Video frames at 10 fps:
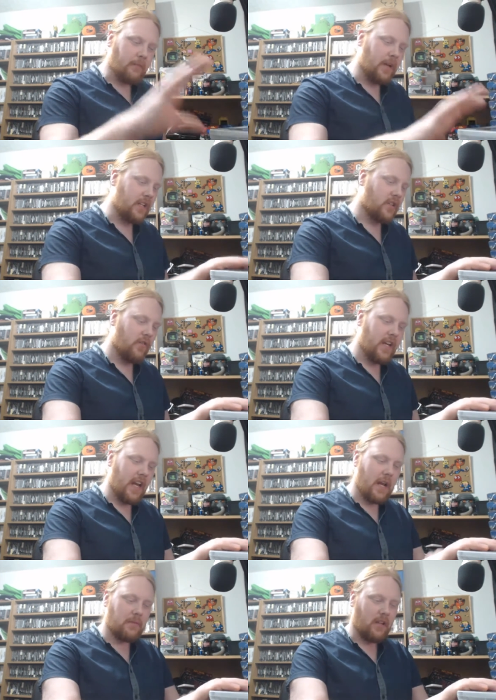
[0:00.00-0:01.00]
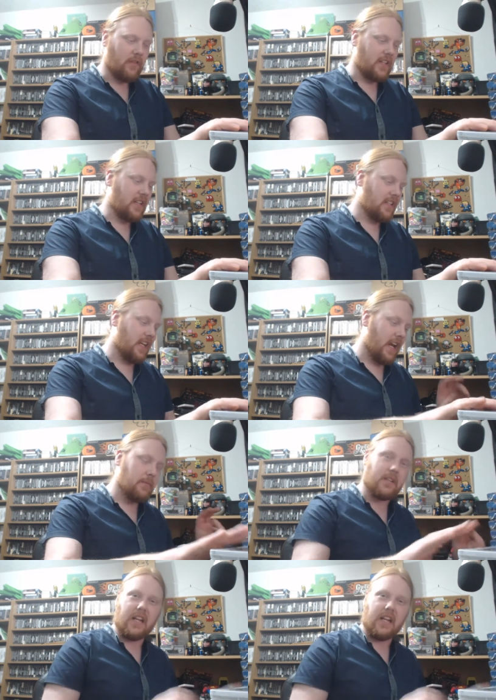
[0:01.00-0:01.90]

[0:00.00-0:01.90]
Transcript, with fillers: PS3 games, 360 games,